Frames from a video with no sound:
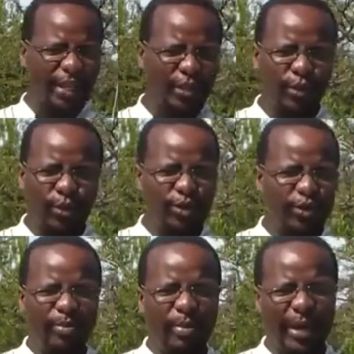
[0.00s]
souls
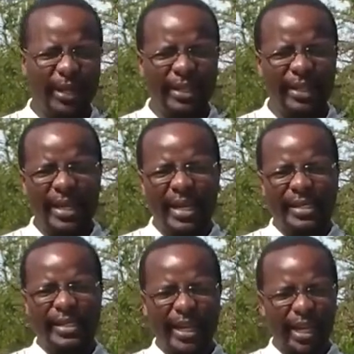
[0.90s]
of men,
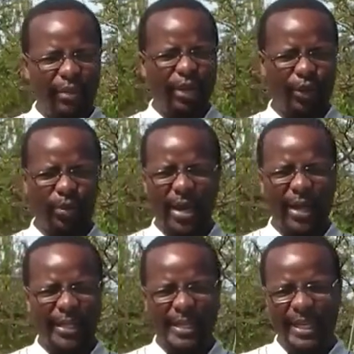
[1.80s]
saving
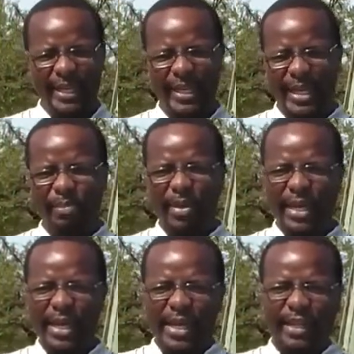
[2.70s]
humanity,
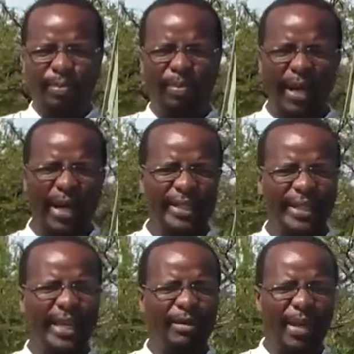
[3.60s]
making his blood
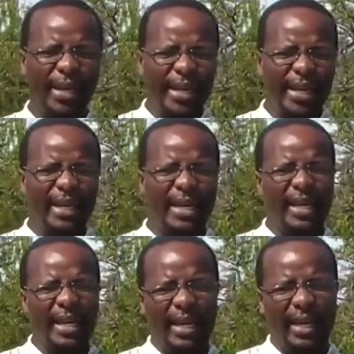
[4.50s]
and making
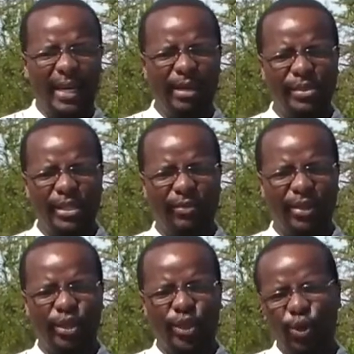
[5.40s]
himself
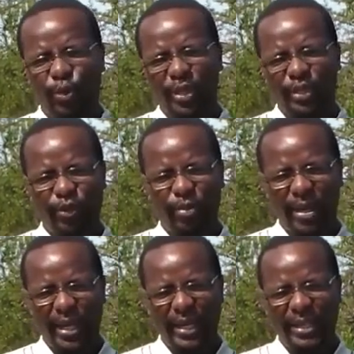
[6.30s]
an atonement for
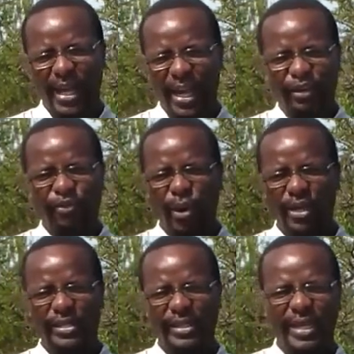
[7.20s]
many, dying
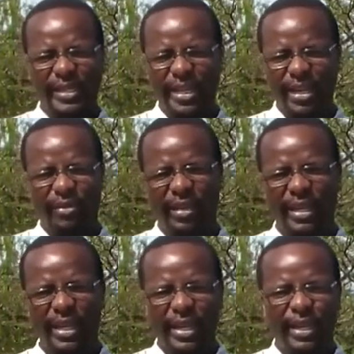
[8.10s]
once and saving
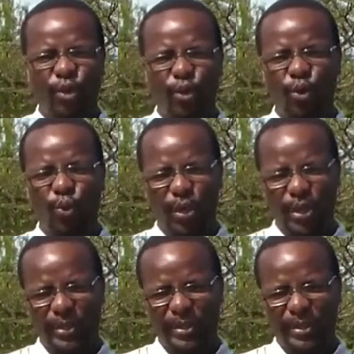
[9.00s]
the whole world.